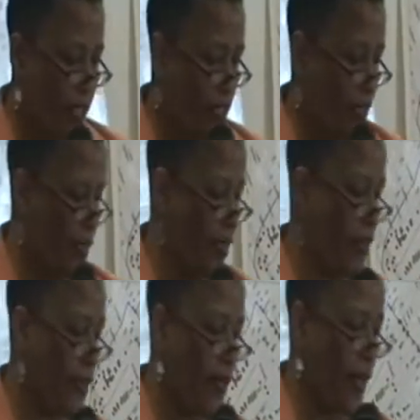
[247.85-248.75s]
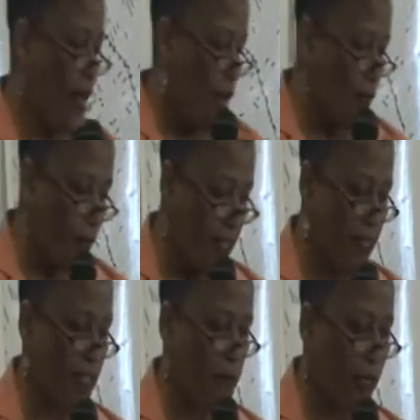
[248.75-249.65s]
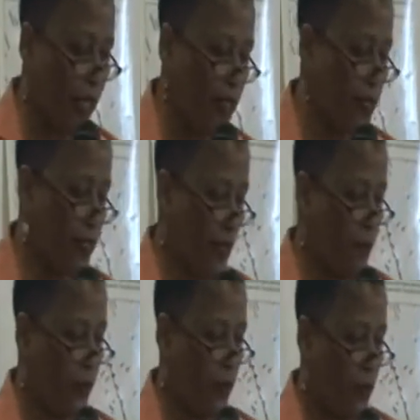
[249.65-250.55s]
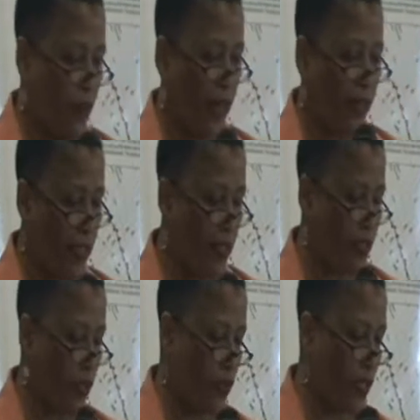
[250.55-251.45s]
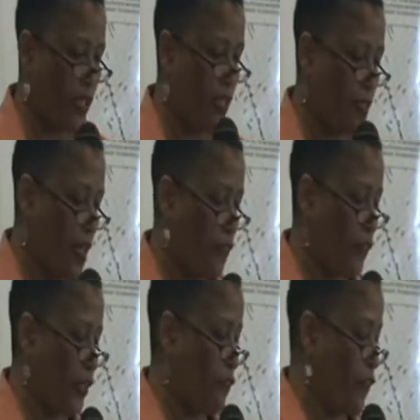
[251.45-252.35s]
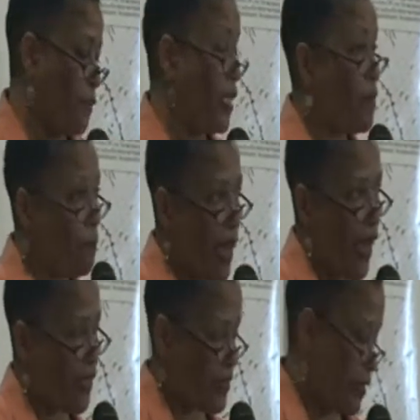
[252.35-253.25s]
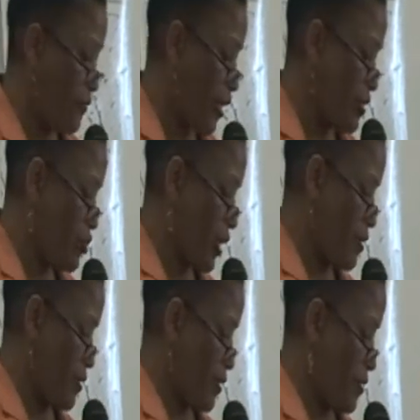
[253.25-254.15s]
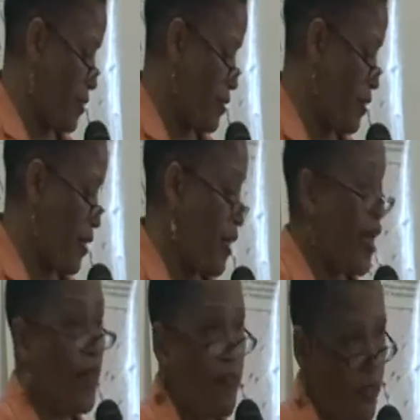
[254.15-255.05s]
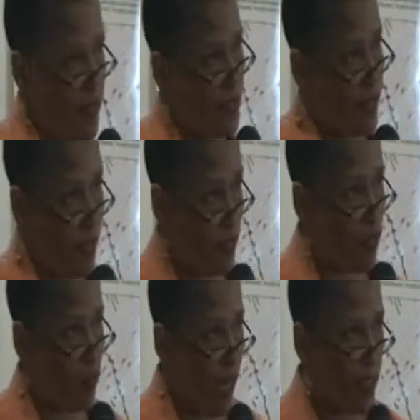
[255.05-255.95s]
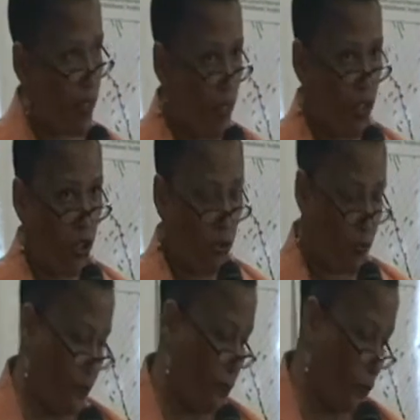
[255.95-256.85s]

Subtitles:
this is plain and simple, that East Oakland is suffering from impacts of injustice, and this is a civil rights issue.